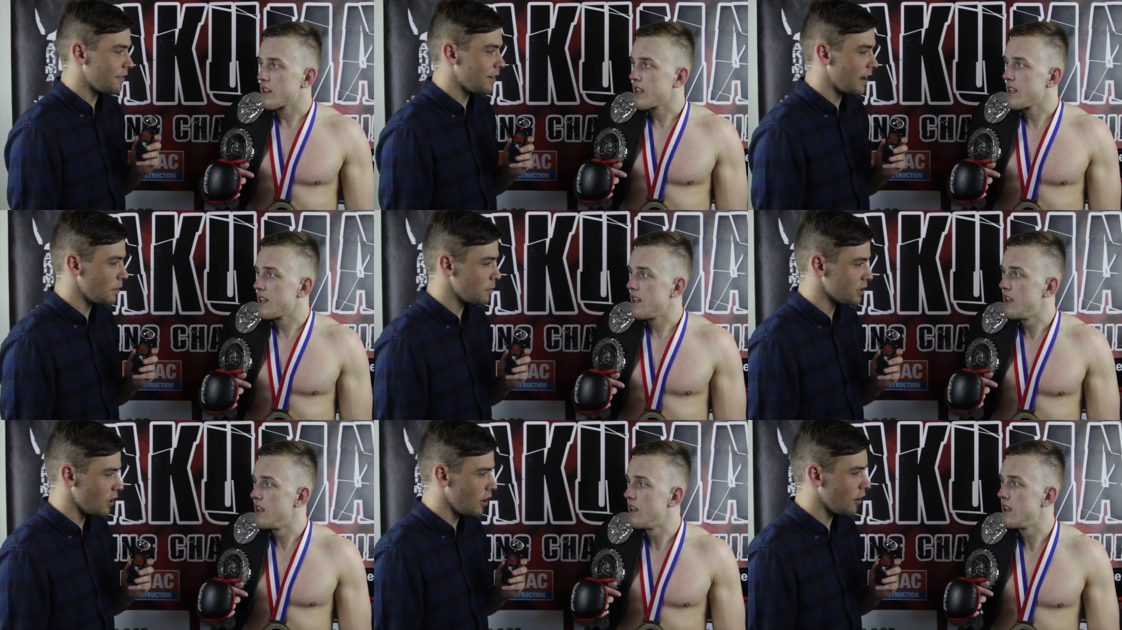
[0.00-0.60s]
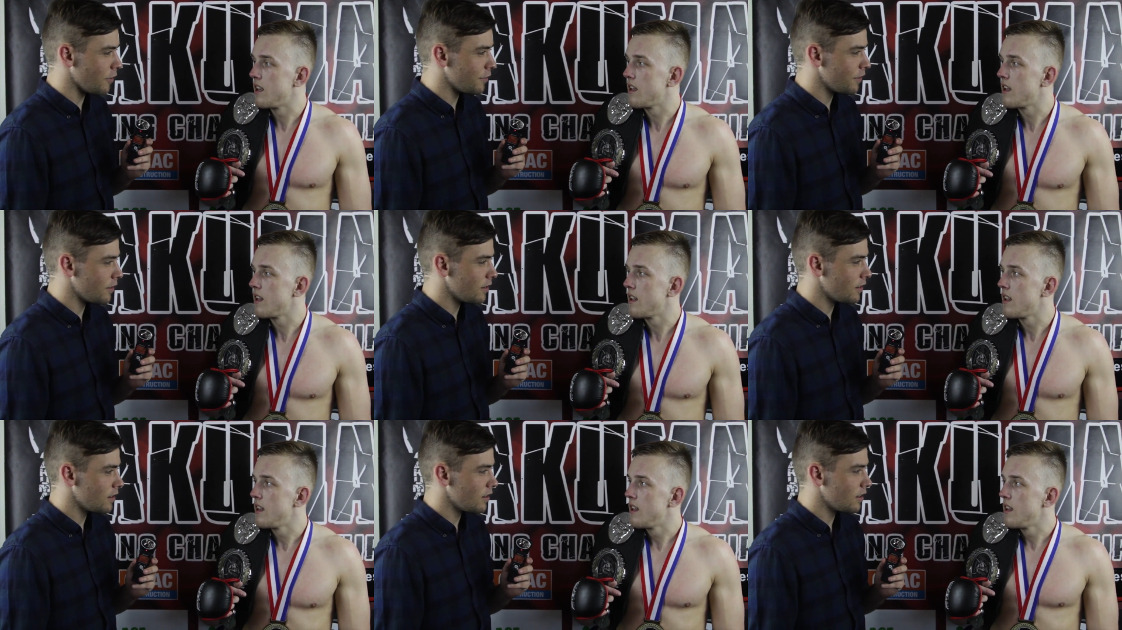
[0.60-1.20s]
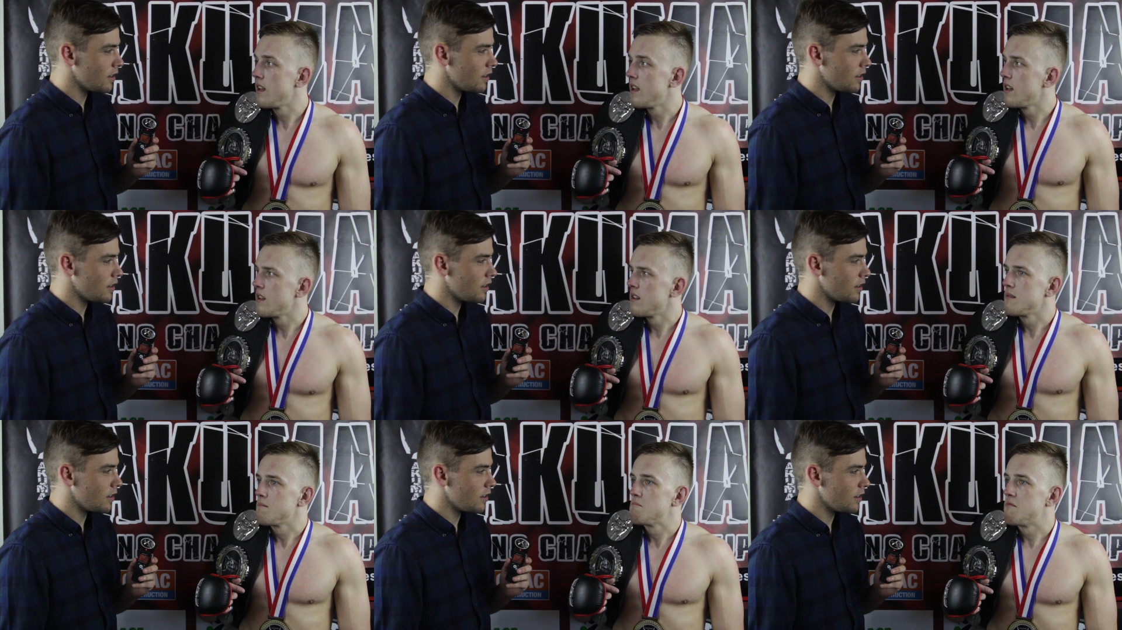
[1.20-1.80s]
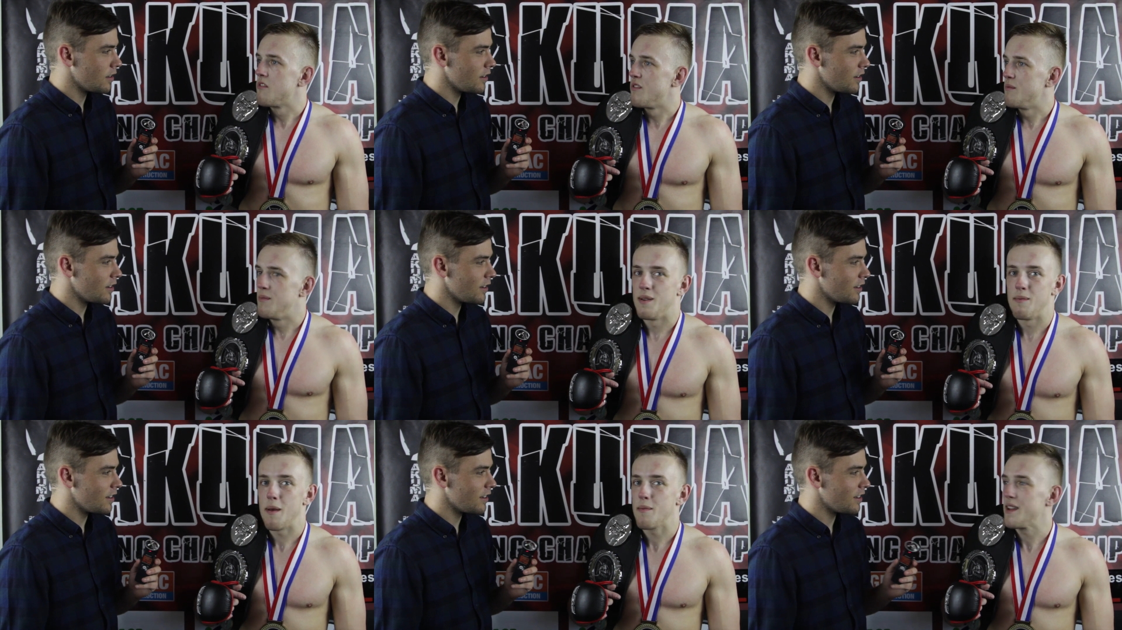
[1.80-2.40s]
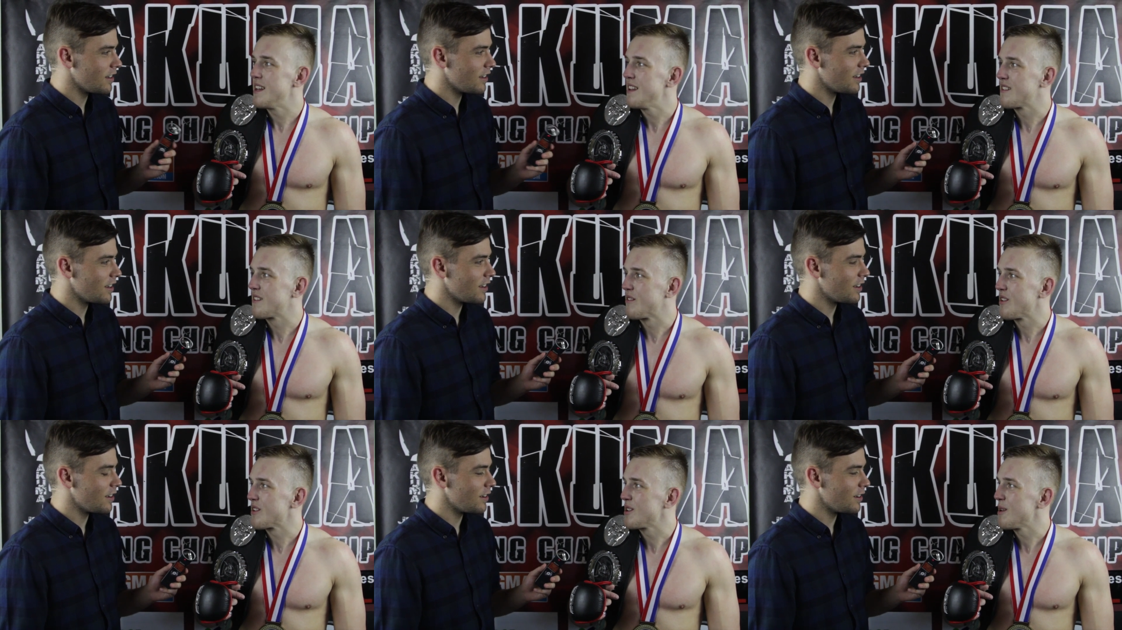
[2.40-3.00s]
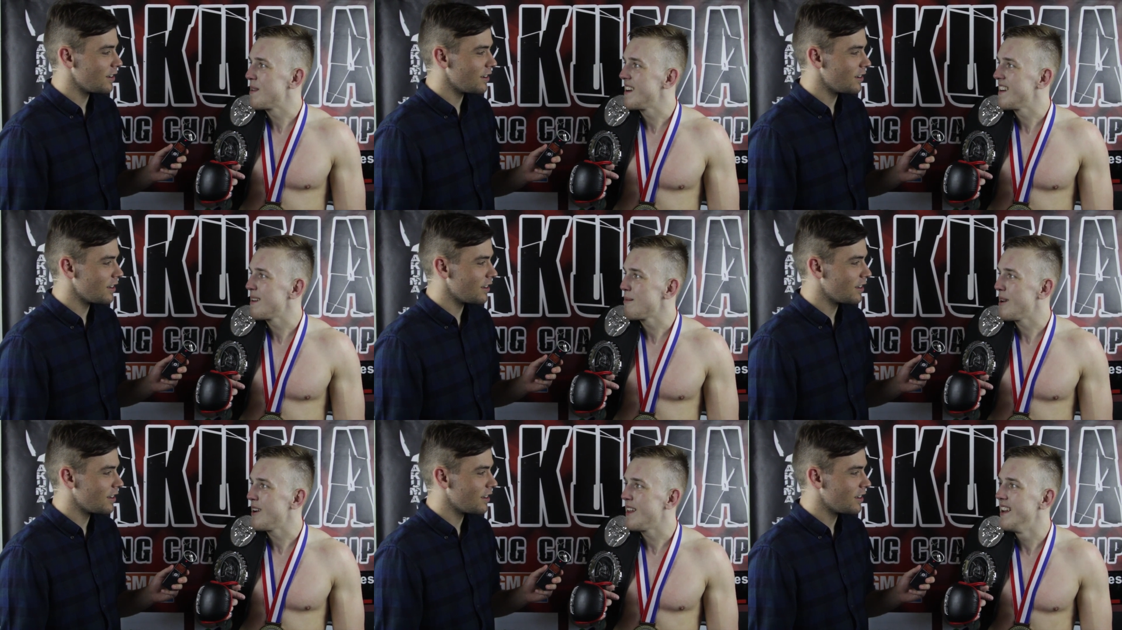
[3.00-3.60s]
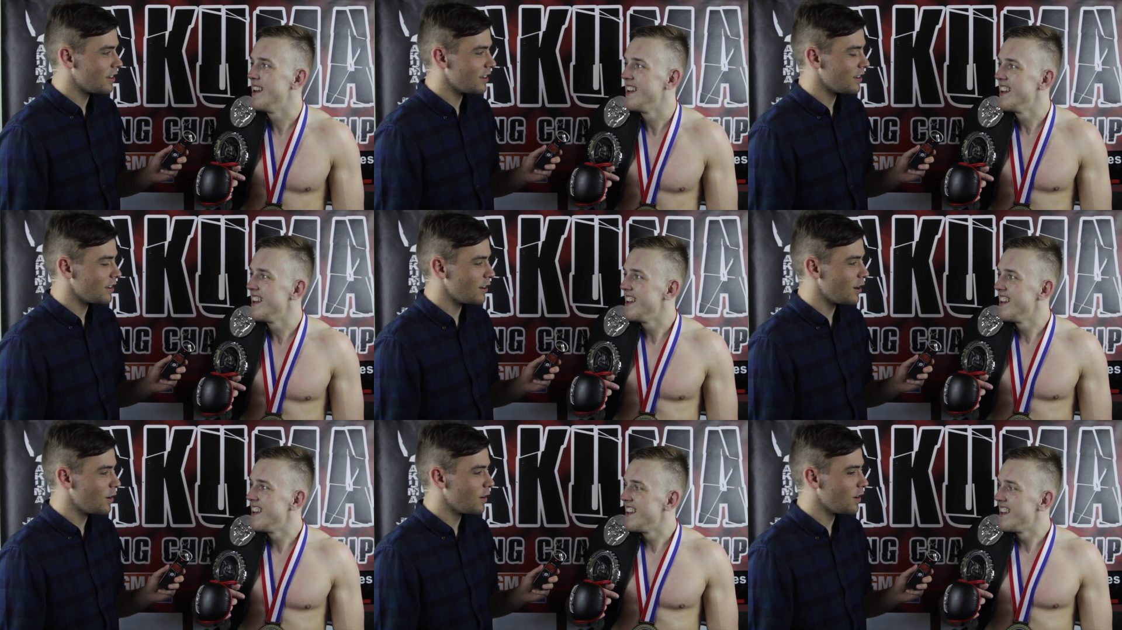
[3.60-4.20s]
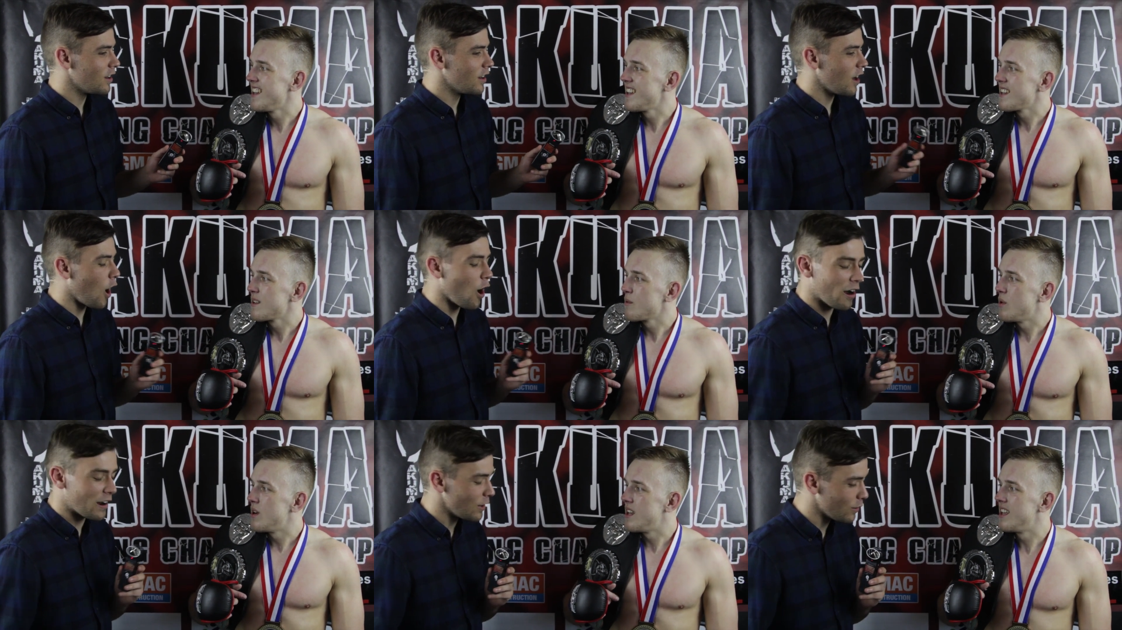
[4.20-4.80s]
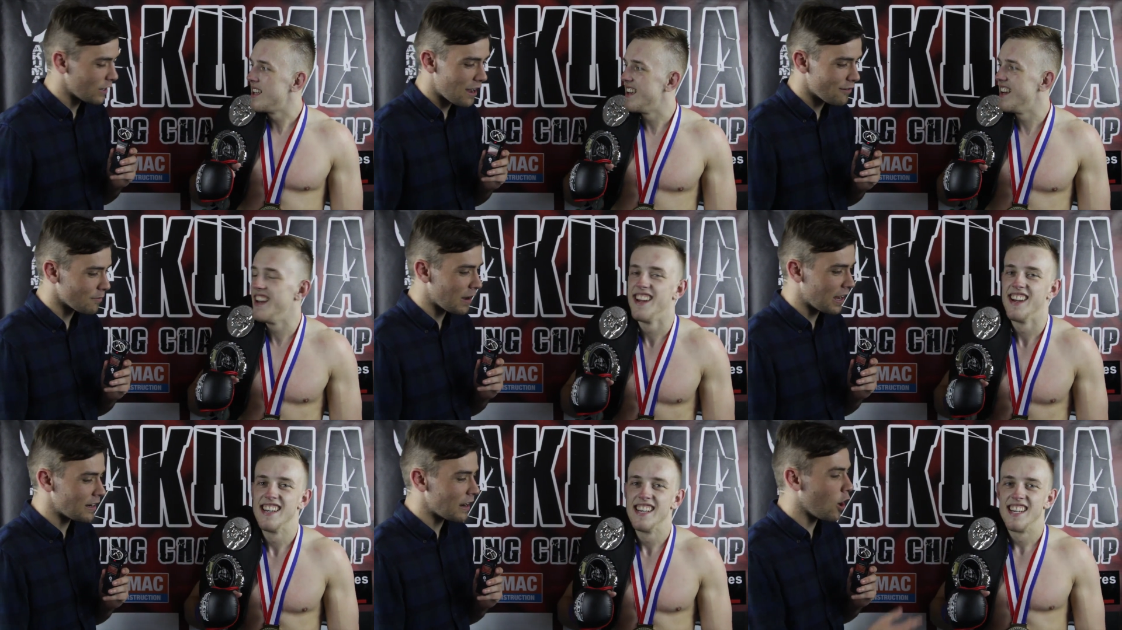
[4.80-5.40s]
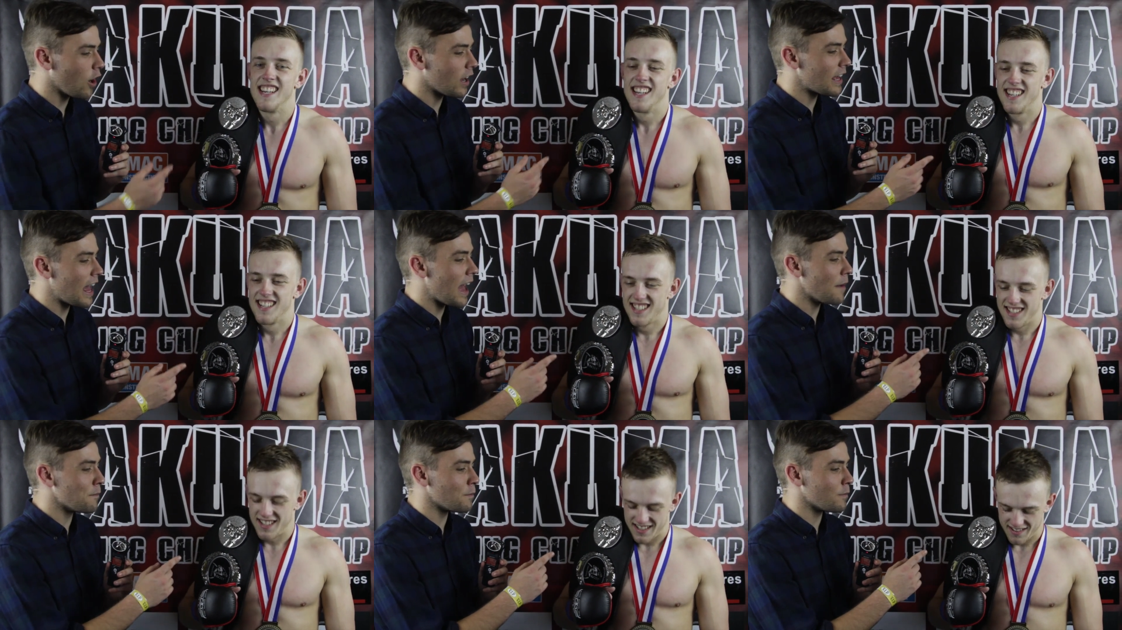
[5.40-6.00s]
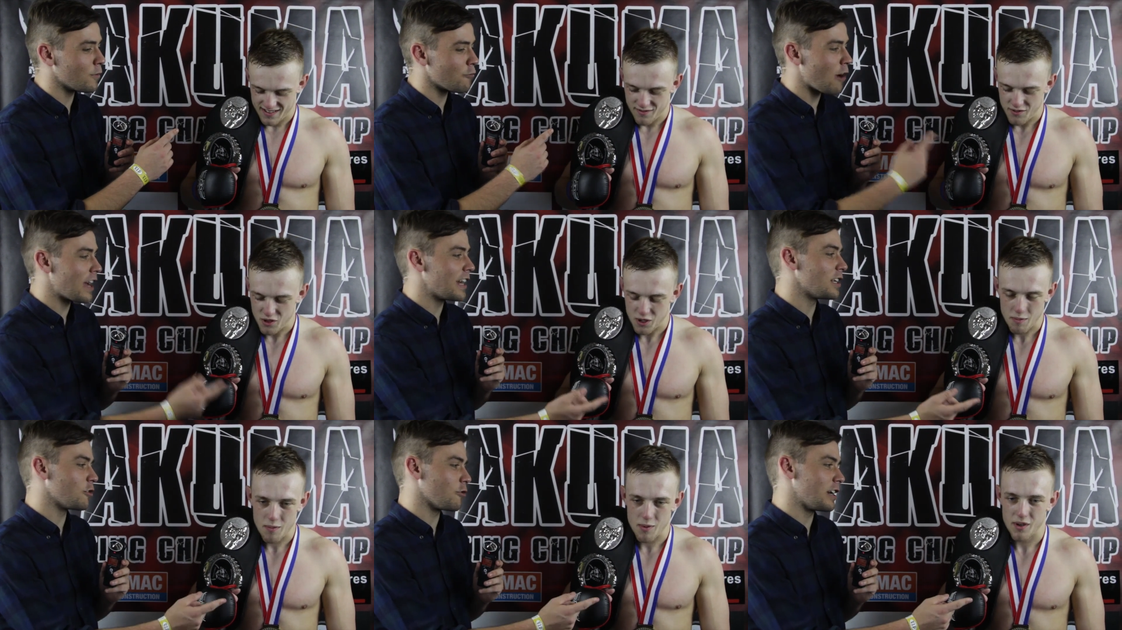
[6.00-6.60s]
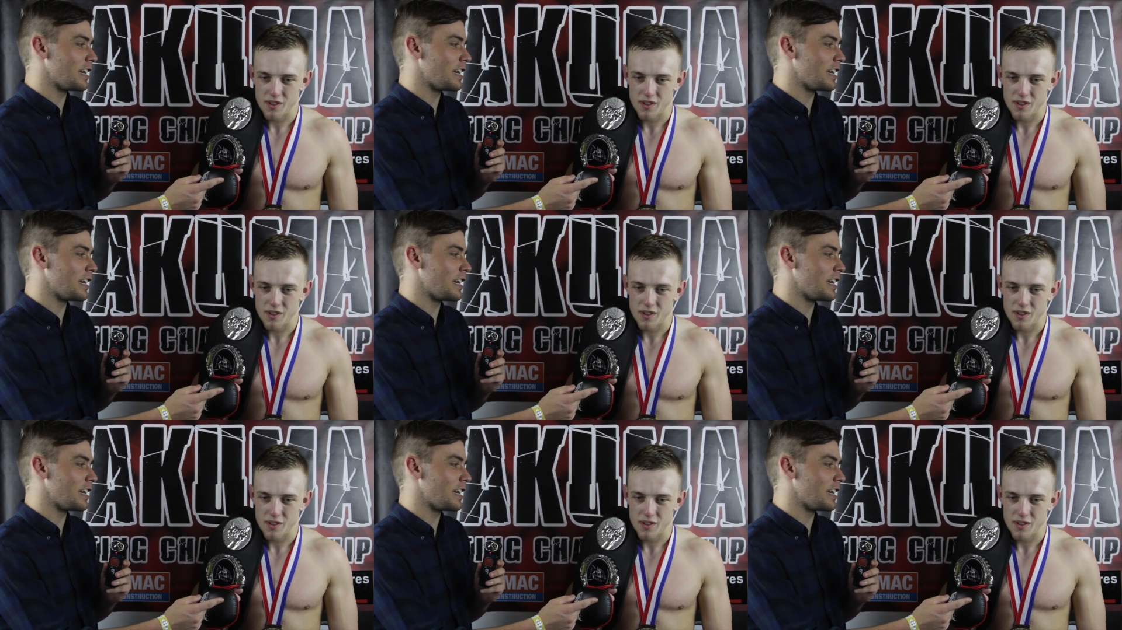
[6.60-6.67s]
Speaker 1: that fight was off. Maybe it is the first time I'm hearing about it. No.
Speaker 2: All right, no, never mind. Oh, um, Ryan